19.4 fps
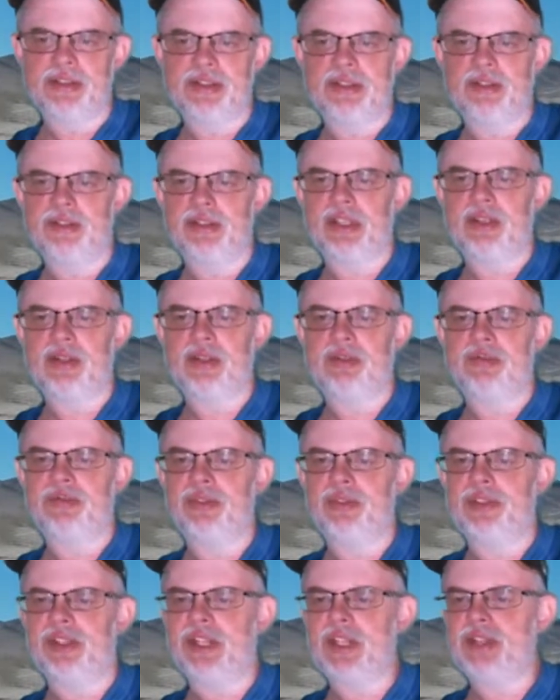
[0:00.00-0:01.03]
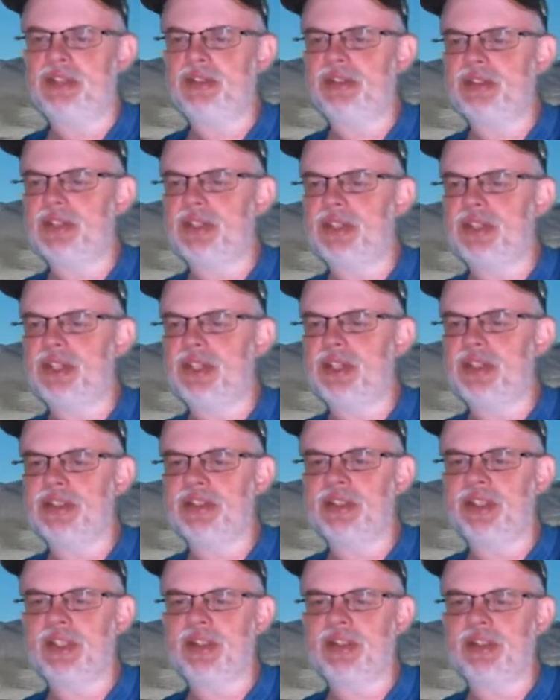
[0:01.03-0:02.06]
It's illegal for teachers in
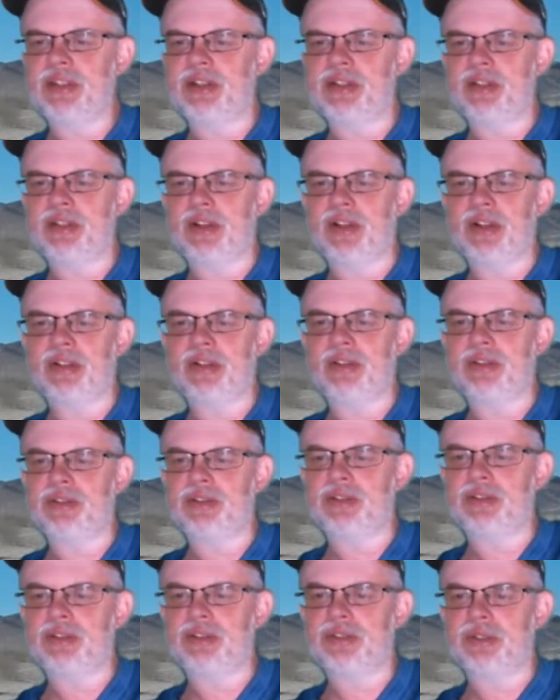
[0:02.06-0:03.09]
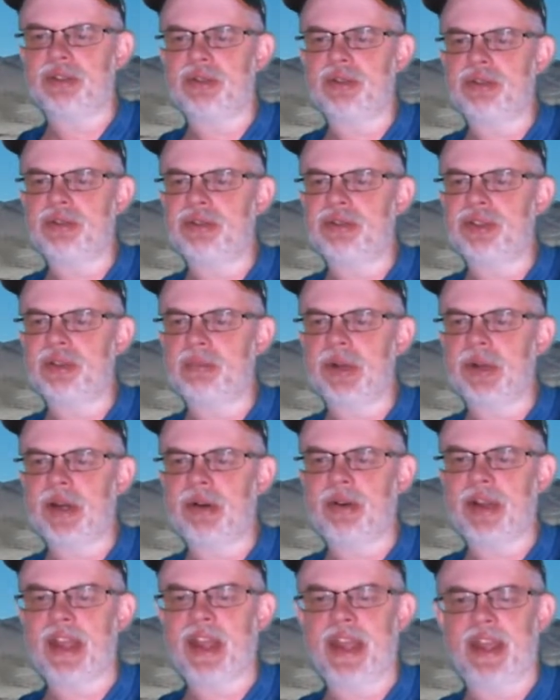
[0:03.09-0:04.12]
Tennessee to talk to students
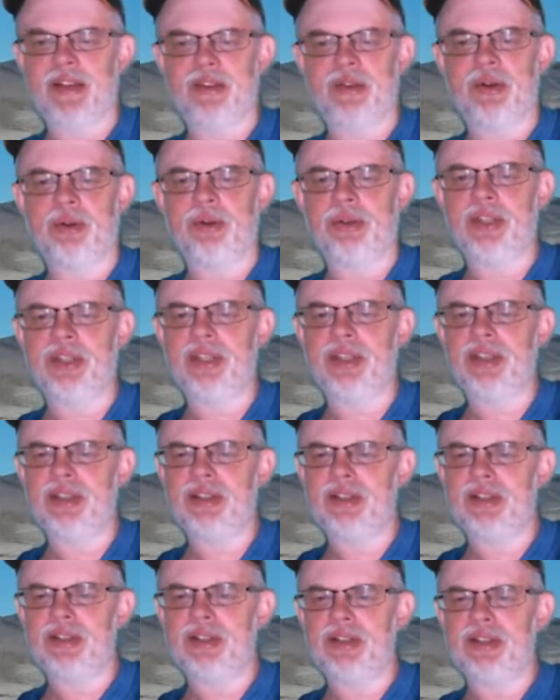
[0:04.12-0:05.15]
about hand holding.